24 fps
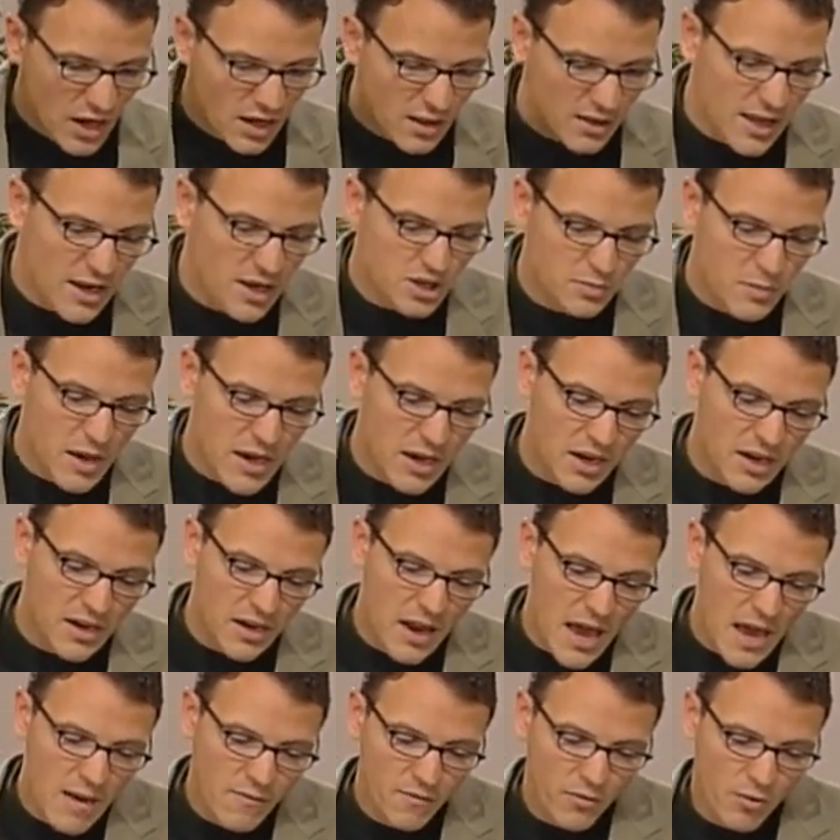Let us make a
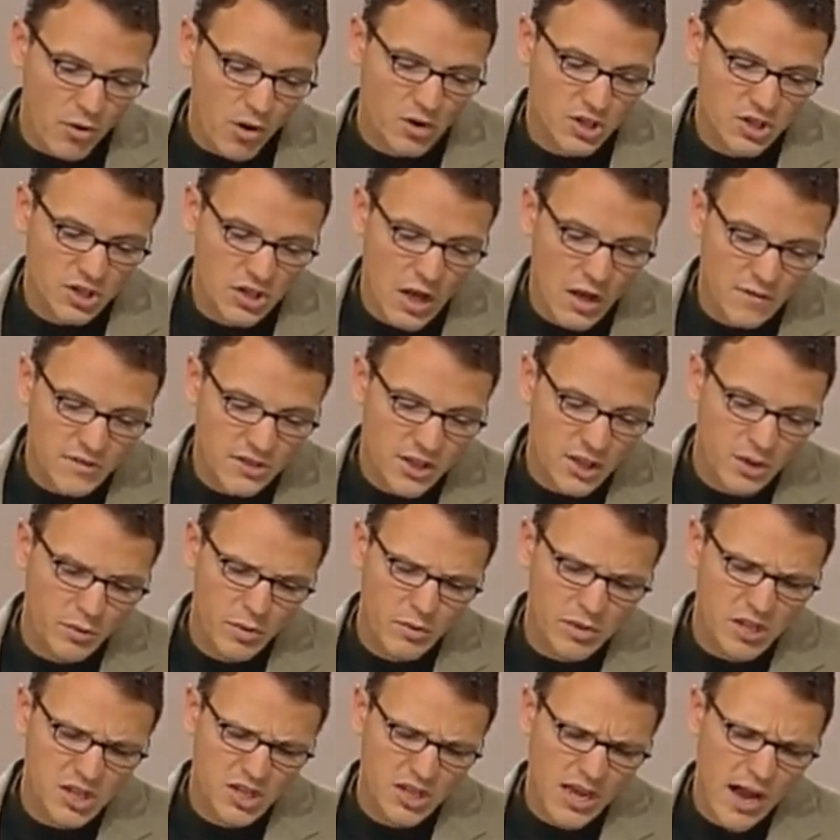name for ourselves, lest we
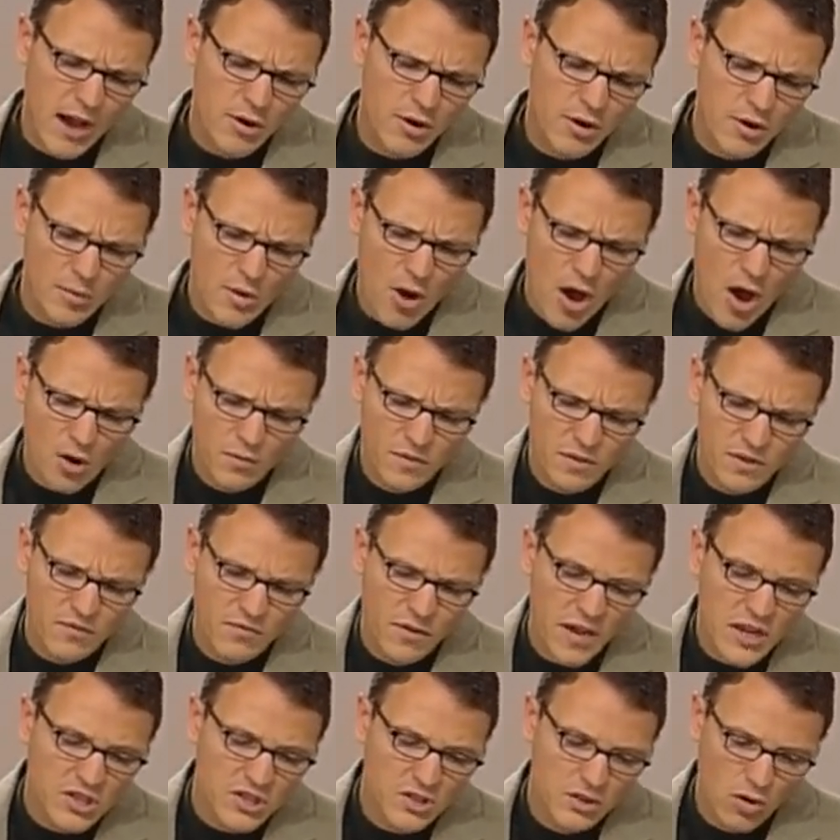be scattered abroad over the
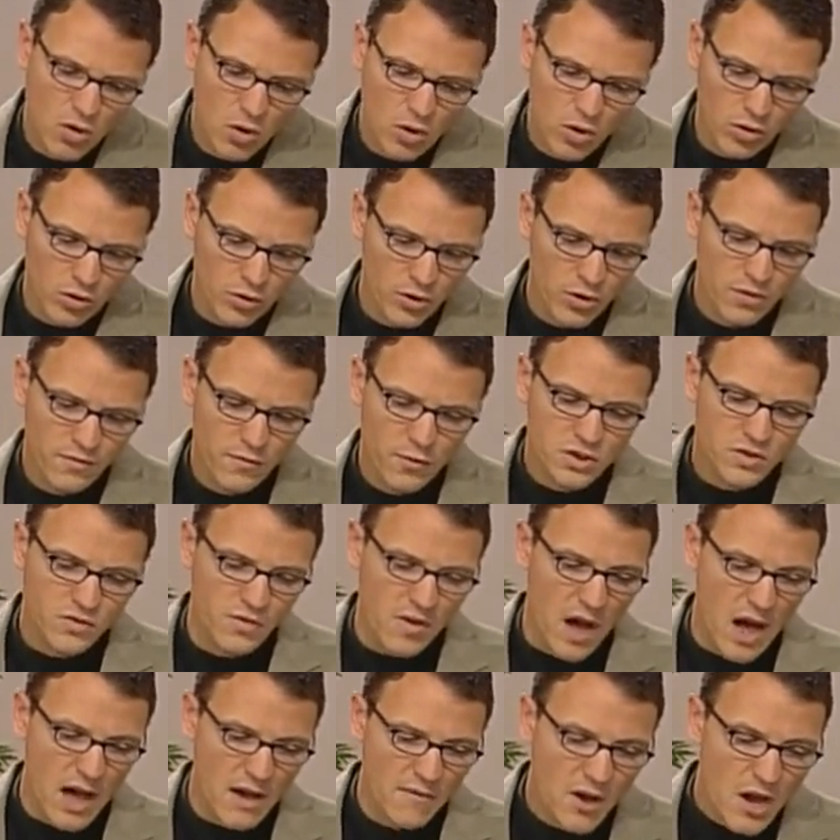face of the whole earth. Verse
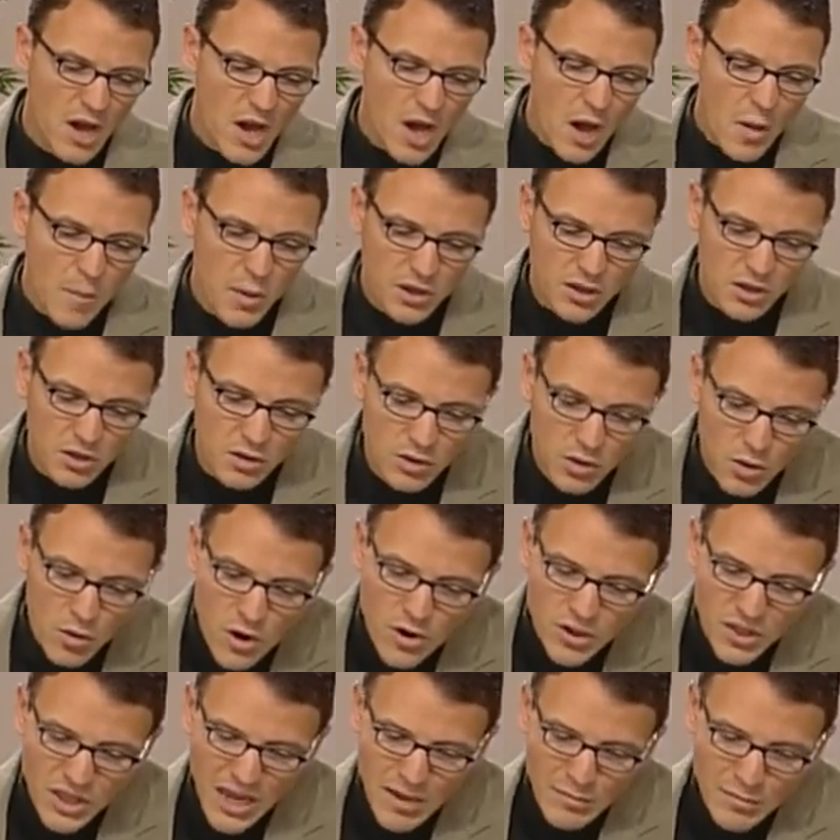5 But the
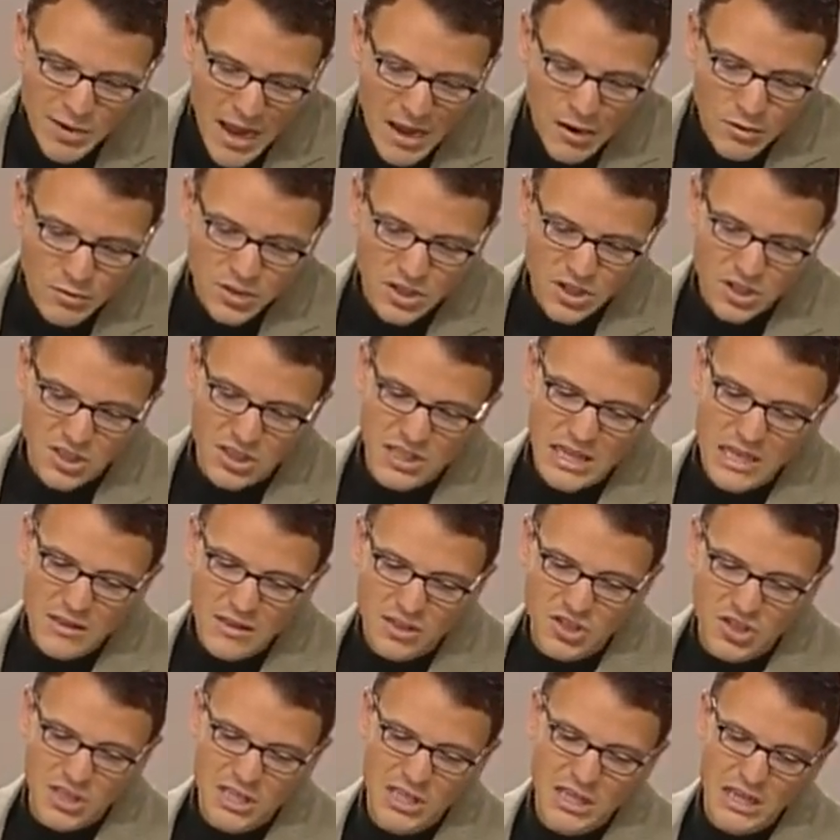Lord came down to see the
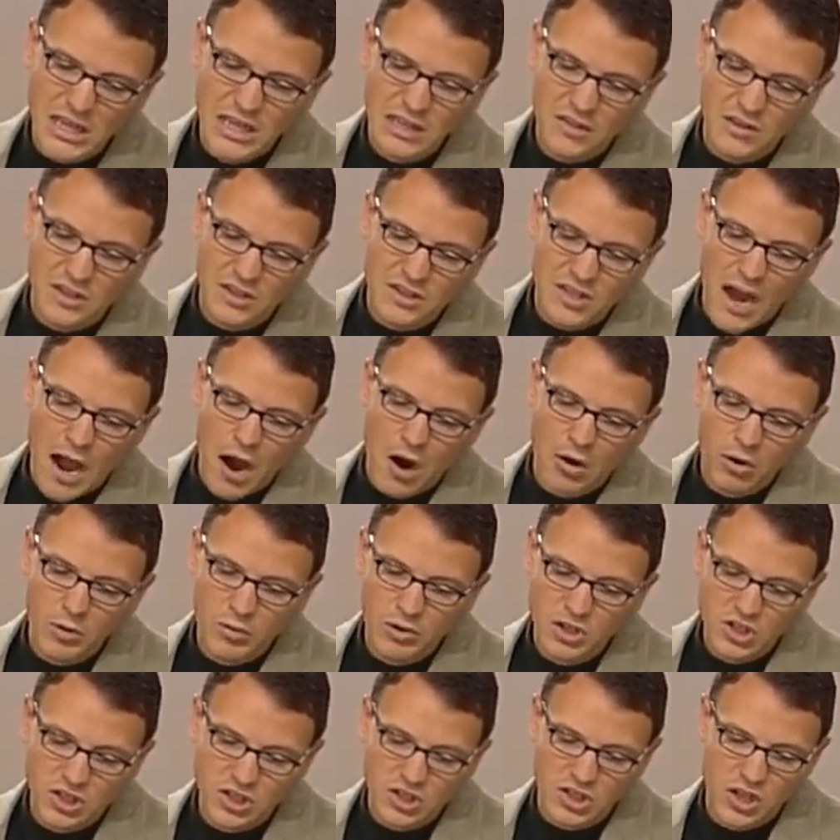city and the tower
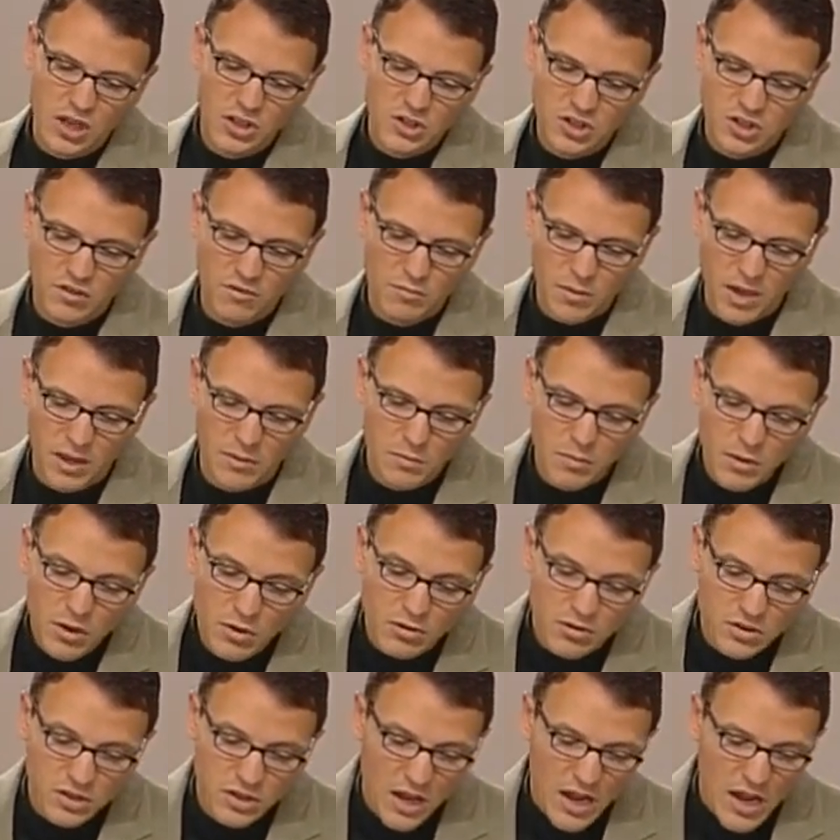which the sons of men
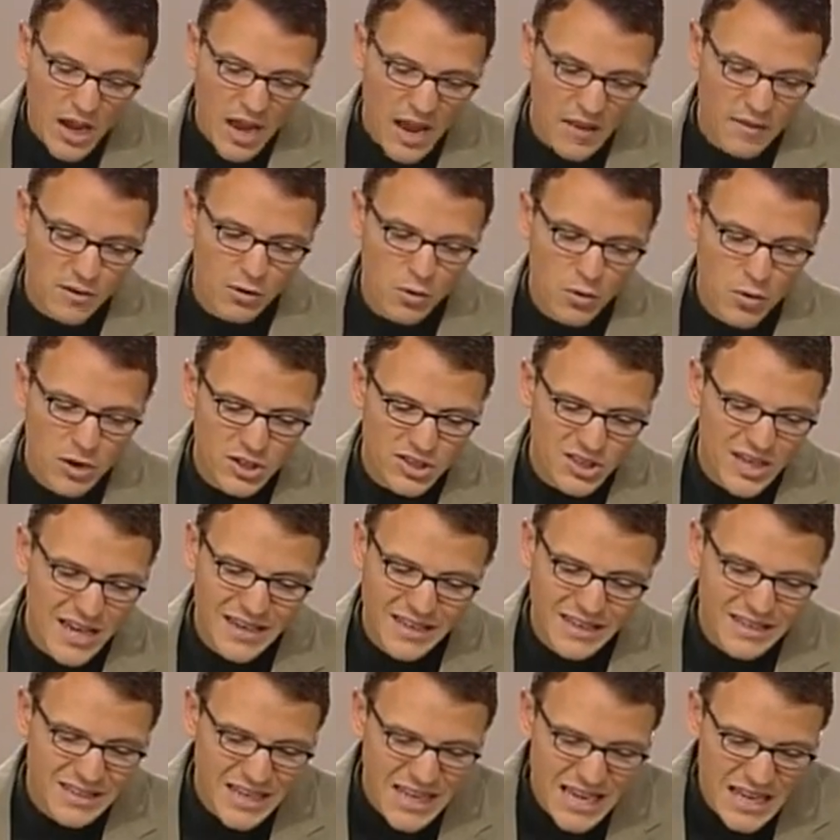built. And the Lord said,
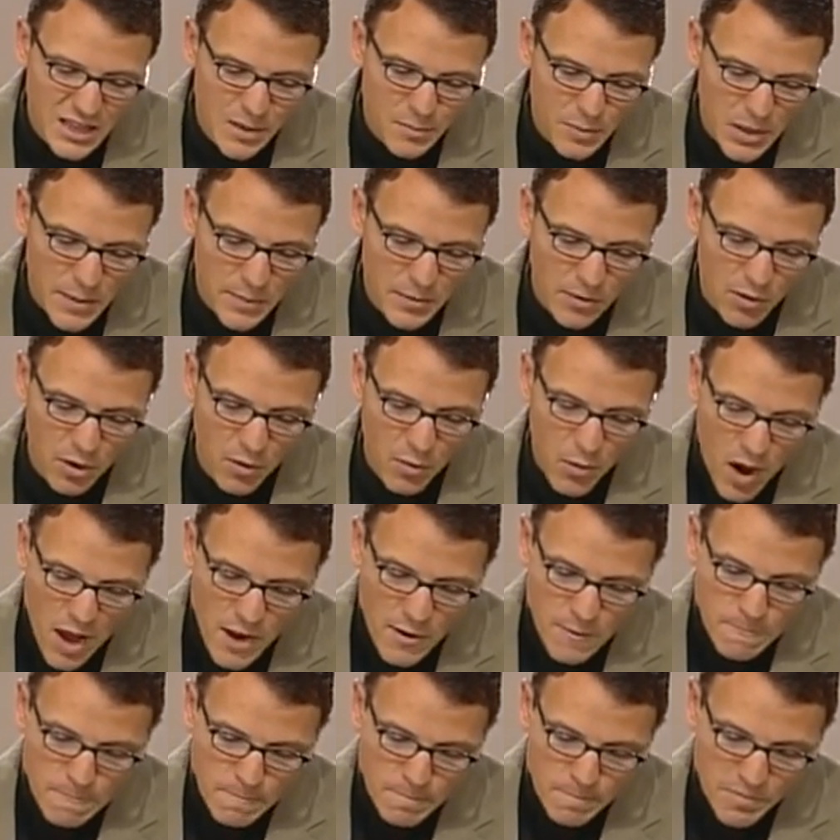Indeed, the people are
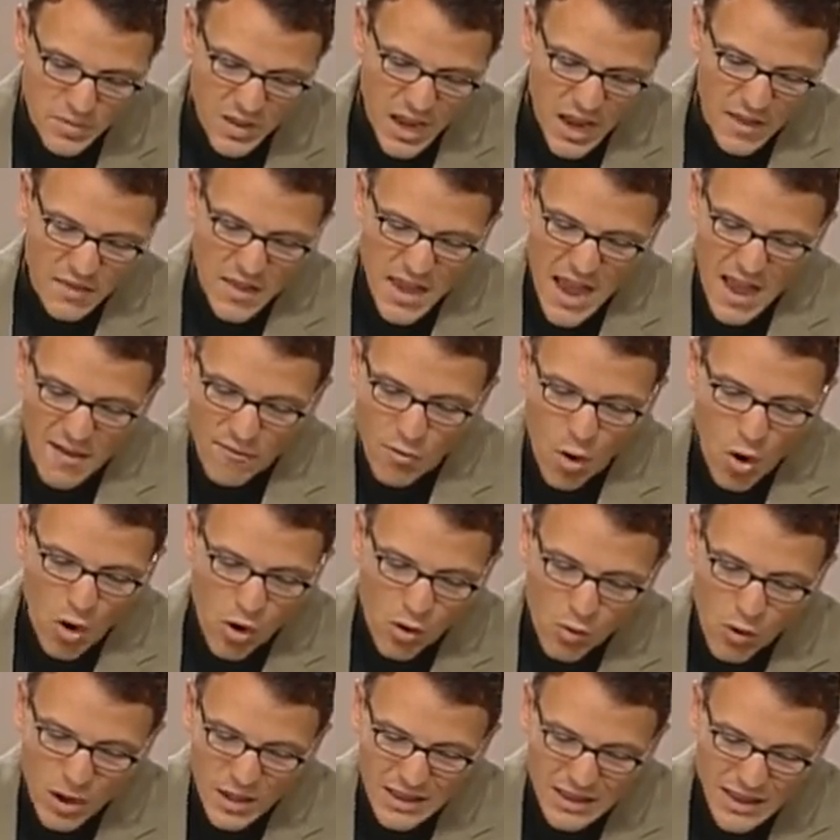one and they have
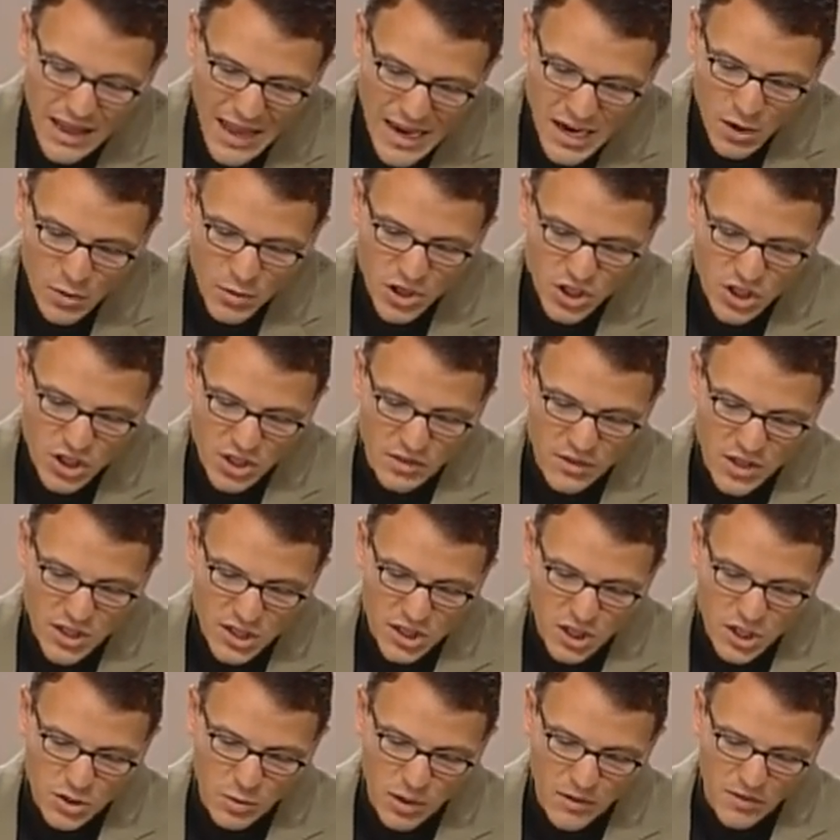all one language, and
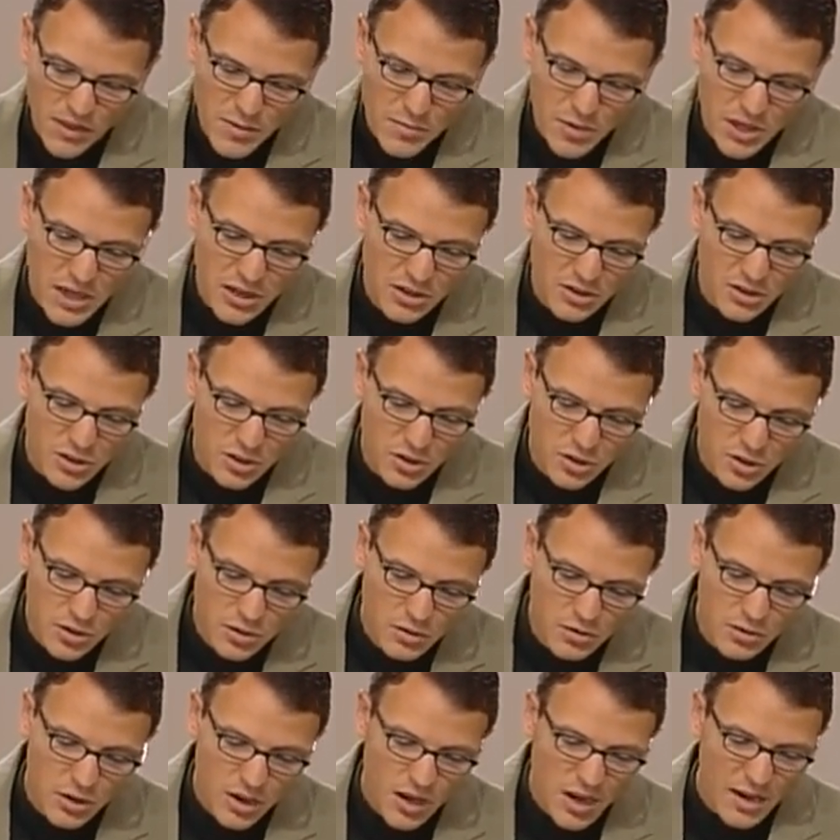this is what they begin to
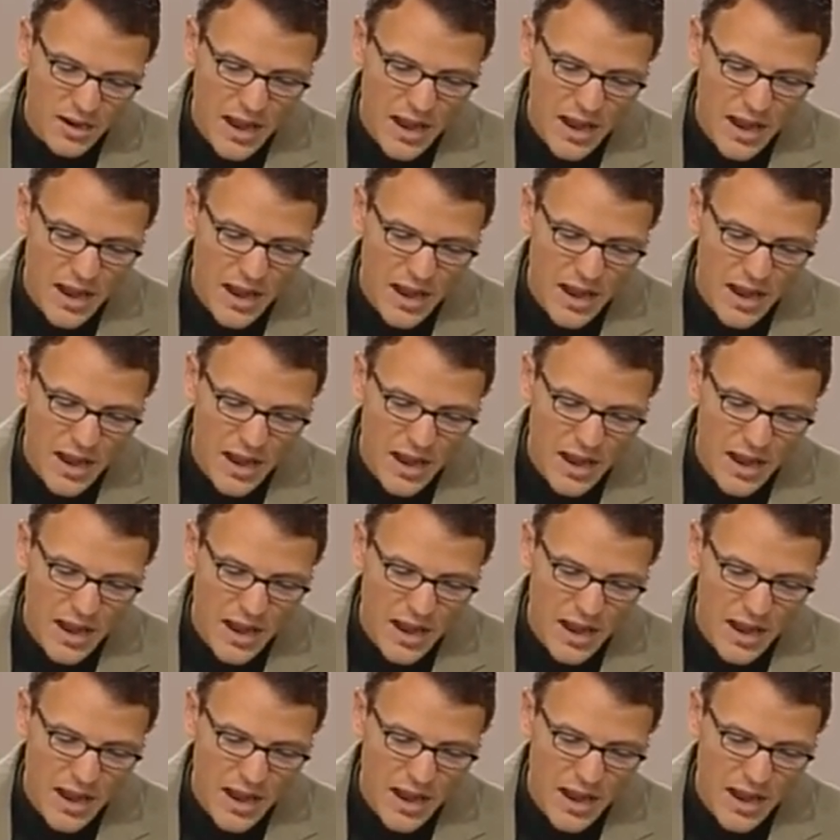do.